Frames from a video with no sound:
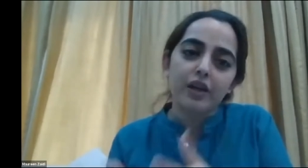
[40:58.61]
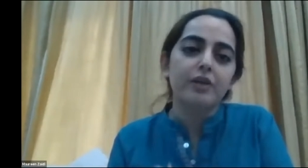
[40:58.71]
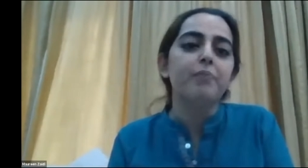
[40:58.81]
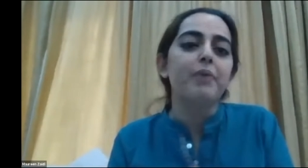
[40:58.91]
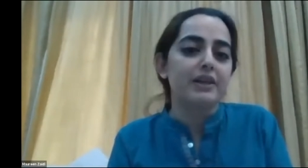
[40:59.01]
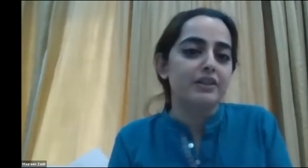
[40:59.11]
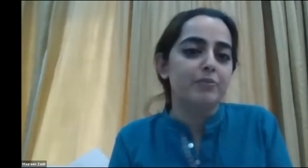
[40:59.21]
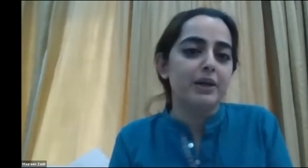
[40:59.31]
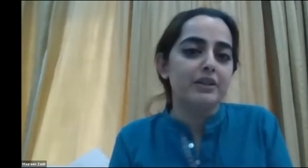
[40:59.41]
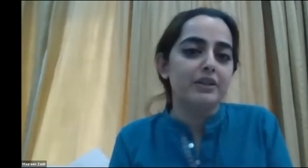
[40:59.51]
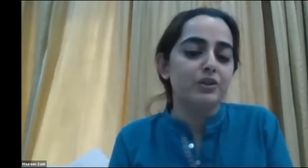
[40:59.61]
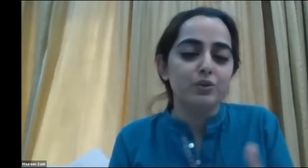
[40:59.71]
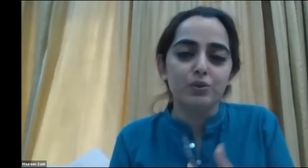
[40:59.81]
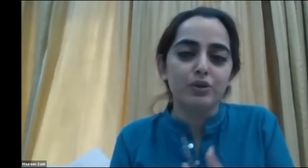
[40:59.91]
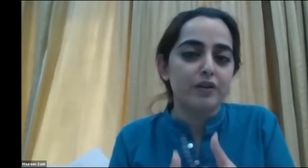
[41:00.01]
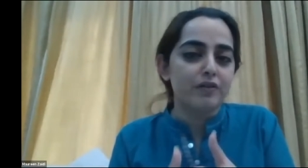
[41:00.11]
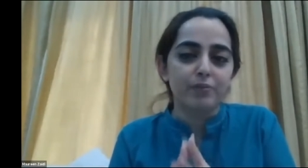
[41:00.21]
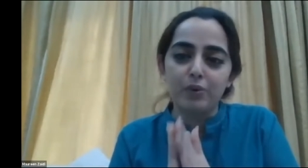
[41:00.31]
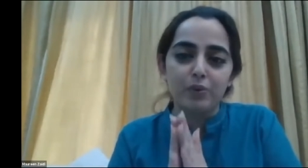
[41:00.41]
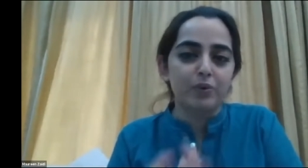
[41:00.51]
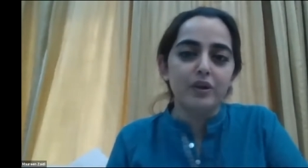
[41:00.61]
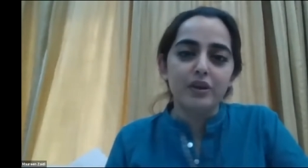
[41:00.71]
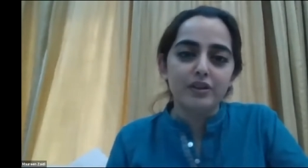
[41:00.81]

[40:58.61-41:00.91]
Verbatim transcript: unimpacted by this so that no